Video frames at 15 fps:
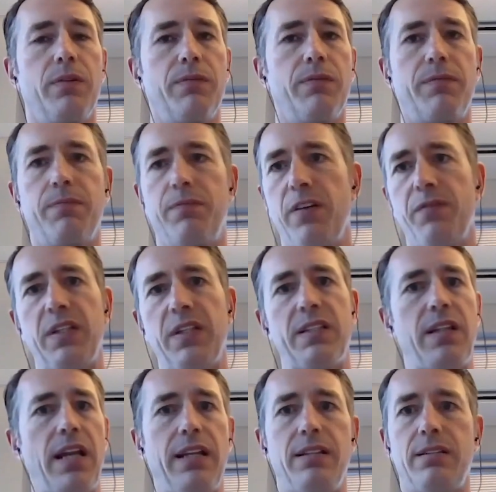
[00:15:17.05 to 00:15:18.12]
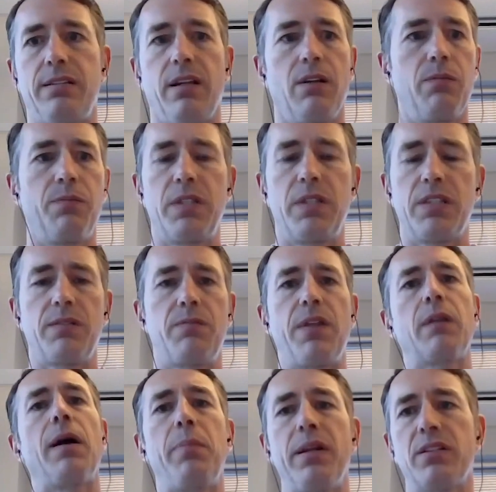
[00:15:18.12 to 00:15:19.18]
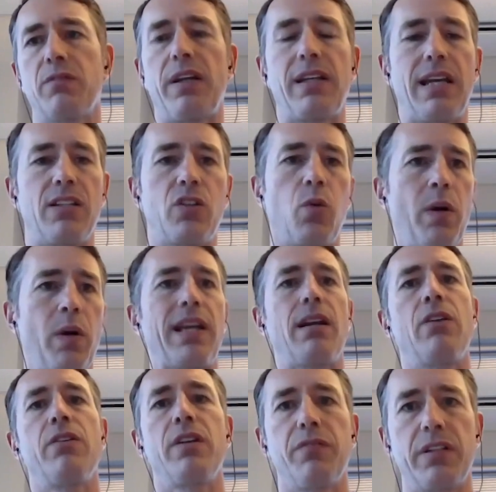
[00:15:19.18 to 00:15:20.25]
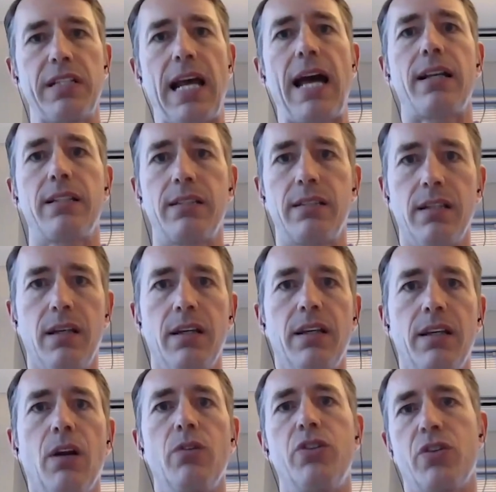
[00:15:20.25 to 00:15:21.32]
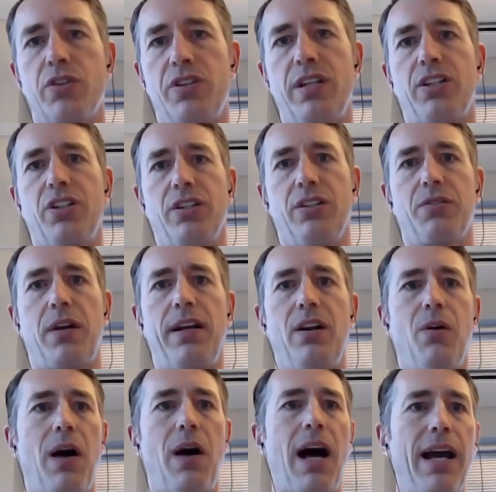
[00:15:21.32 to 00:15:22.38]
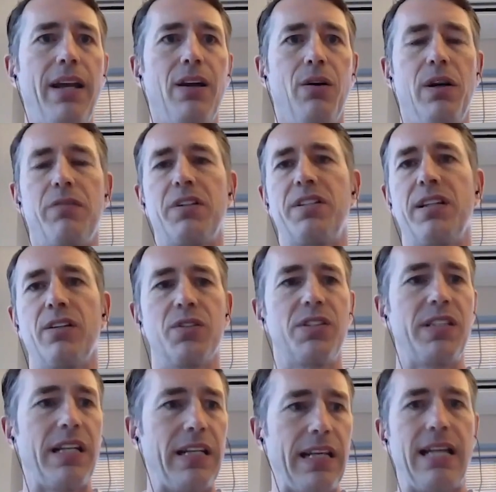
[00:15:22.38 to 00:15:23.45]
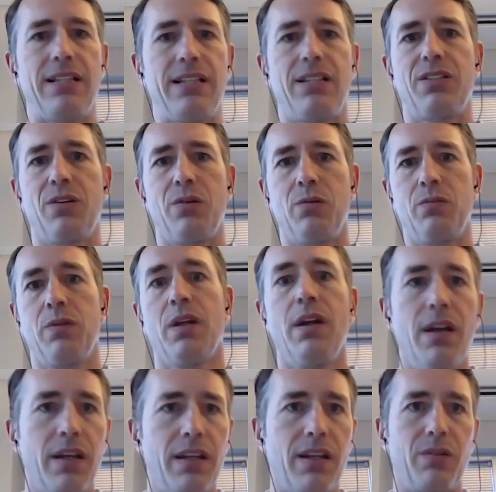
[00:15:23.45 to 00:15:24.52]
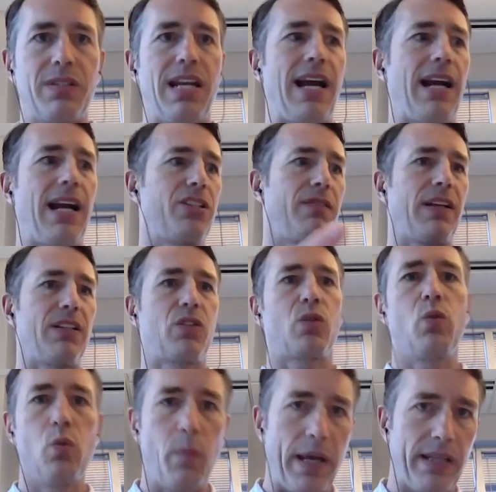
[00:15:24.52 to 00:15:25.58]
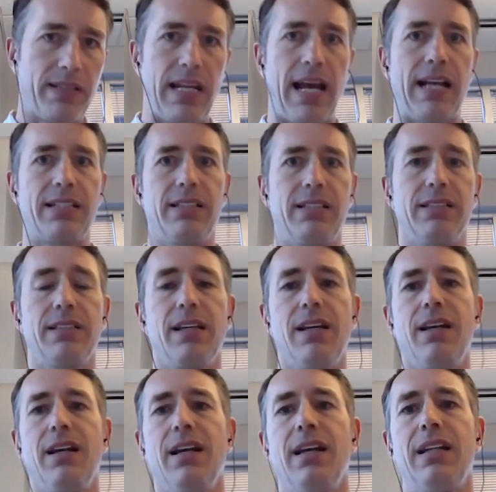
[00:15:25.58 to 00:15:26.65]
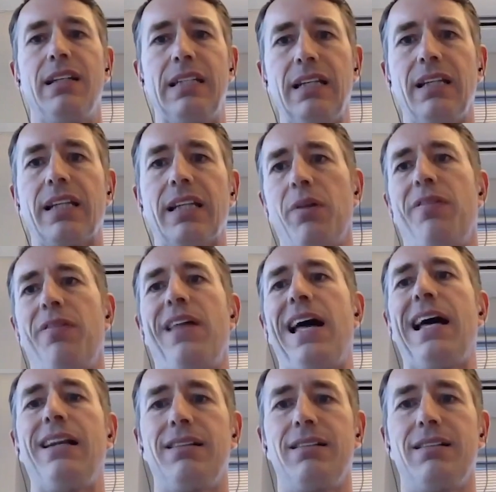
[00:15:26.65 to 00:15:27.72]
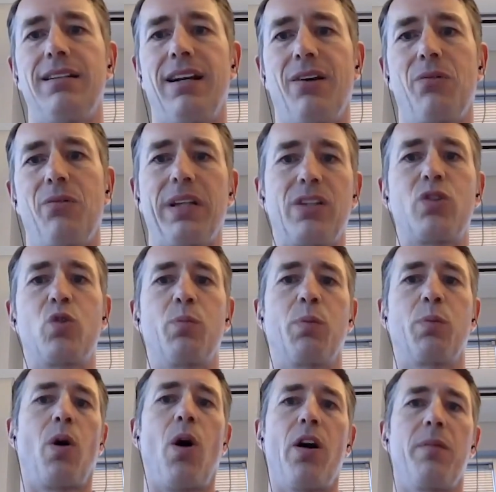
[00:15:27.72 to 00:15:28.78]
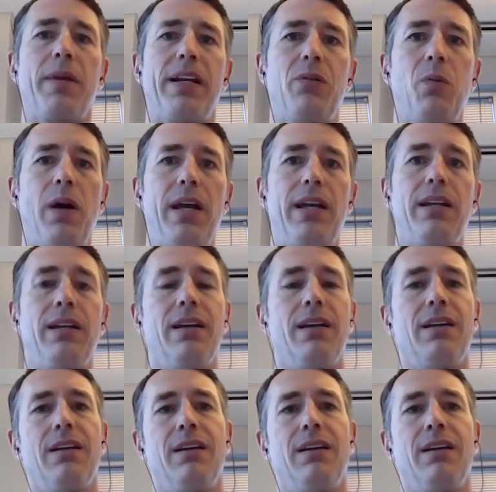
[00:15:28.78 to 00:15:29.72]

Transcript: 50 states, just think about Pennsylvania has 2,800 different tax, jurisdictions, right? Ohio, wow. Every single city has its own, tax. You got school-based taxes. Dealing with that in a really super automated way